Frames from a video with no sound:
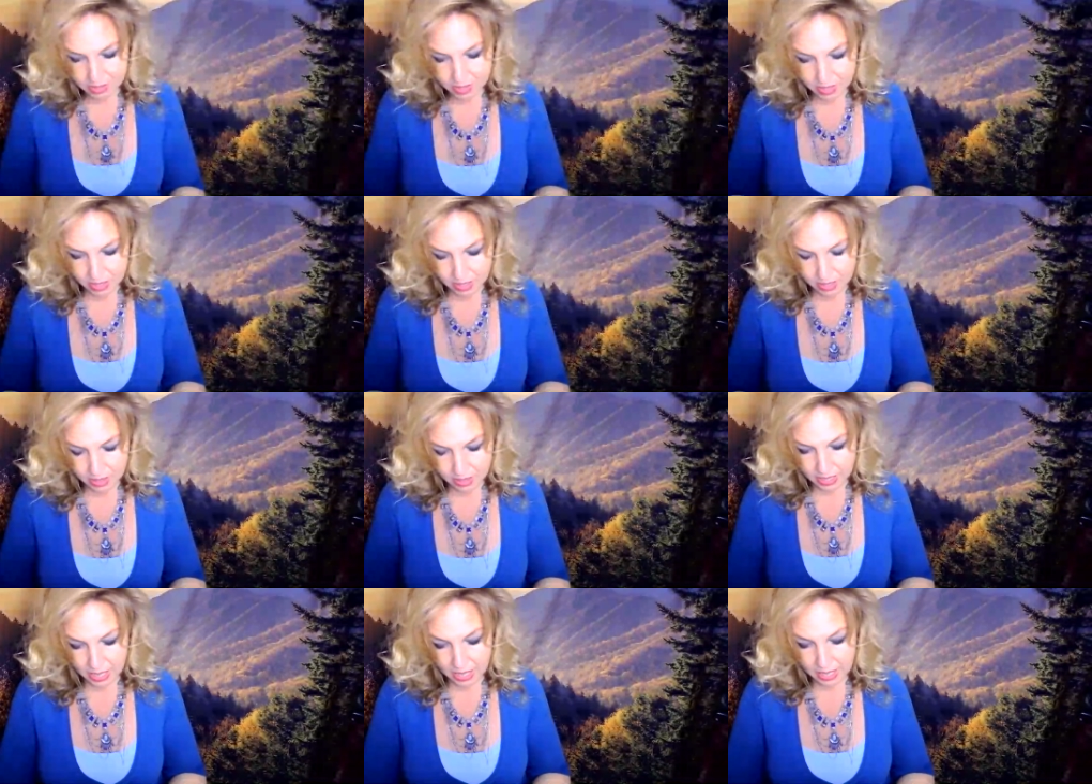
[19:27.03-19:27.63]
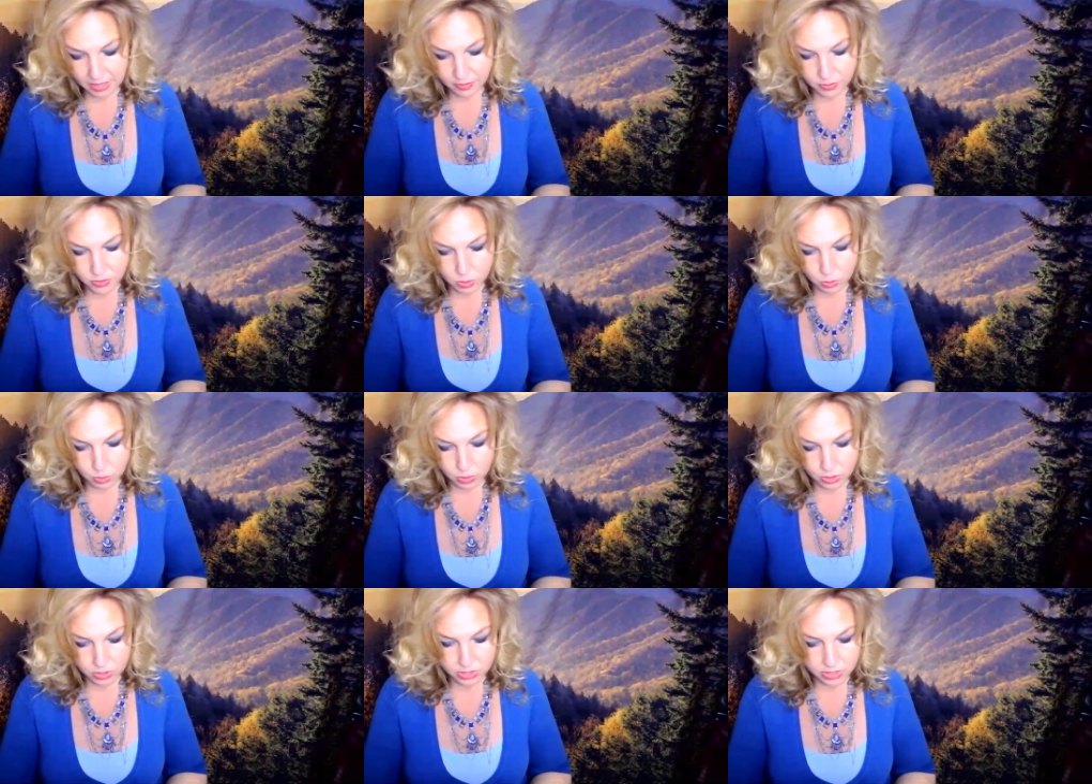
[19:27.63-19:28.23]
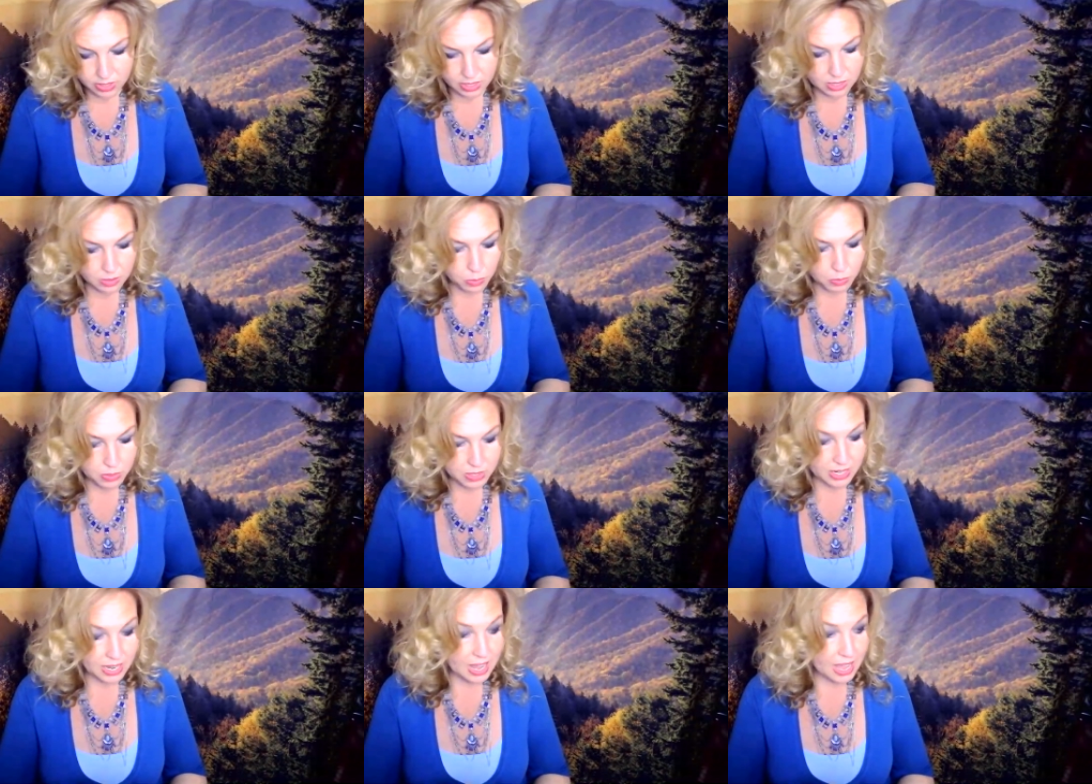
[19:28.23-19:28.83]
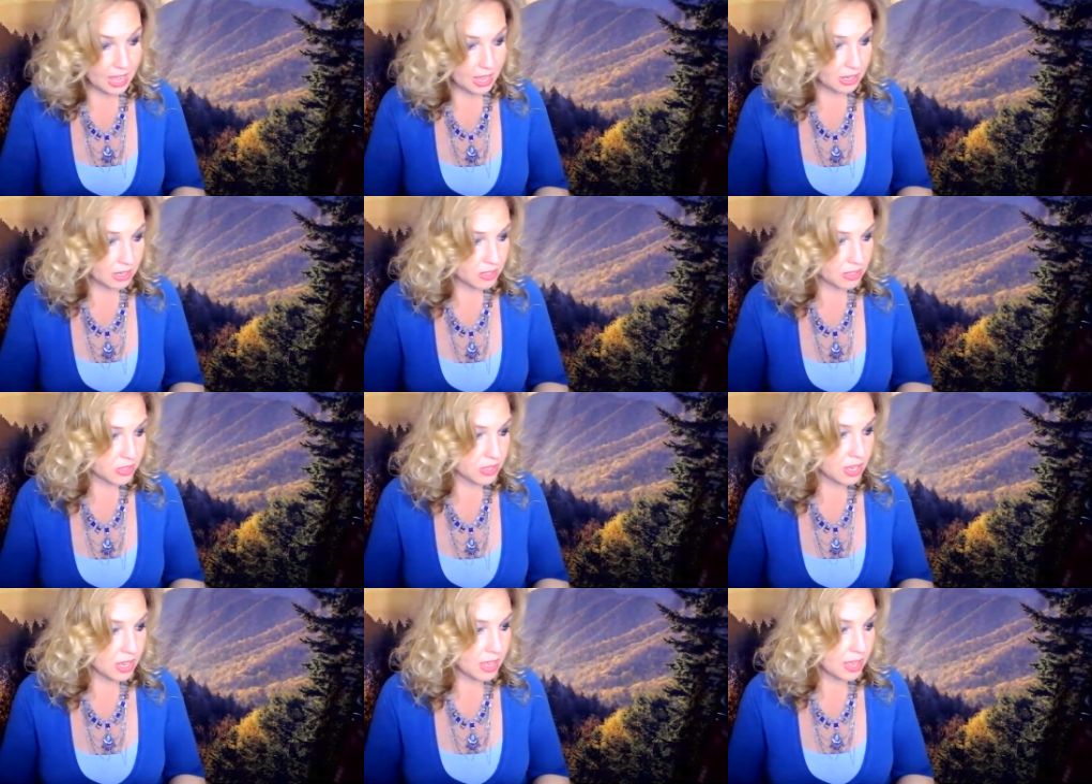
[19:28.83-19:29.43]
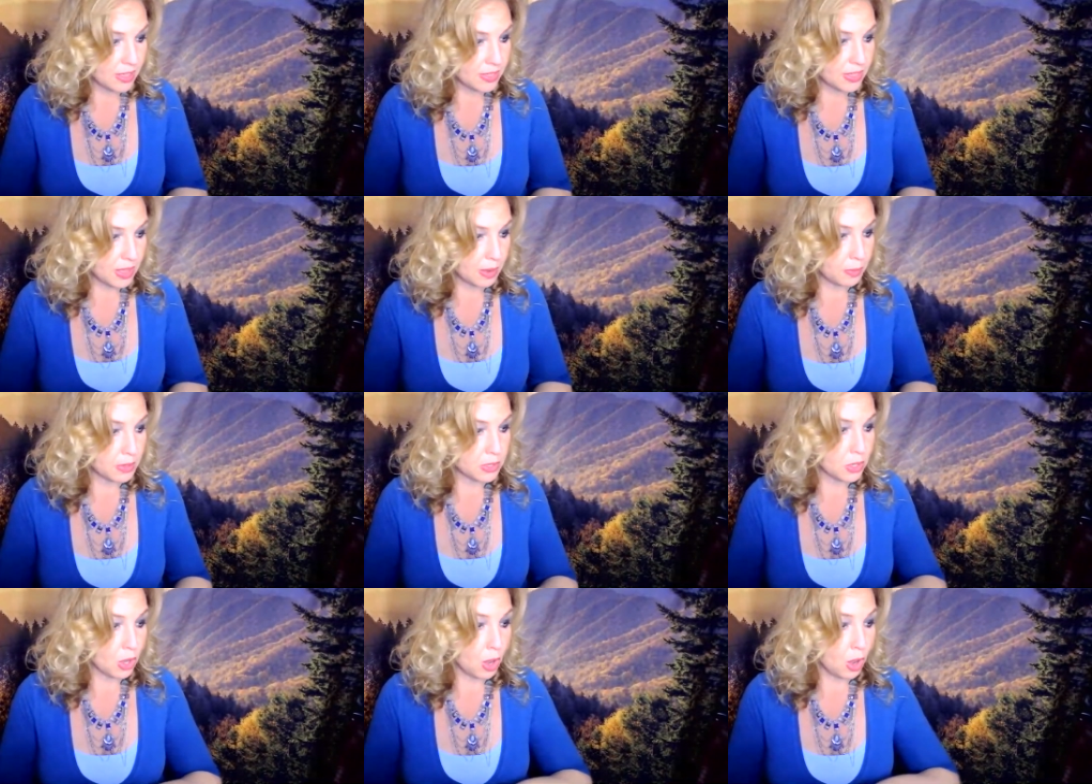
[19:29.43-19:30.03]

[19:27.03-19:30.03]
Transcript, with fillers: The the King of Swords in this was an X that was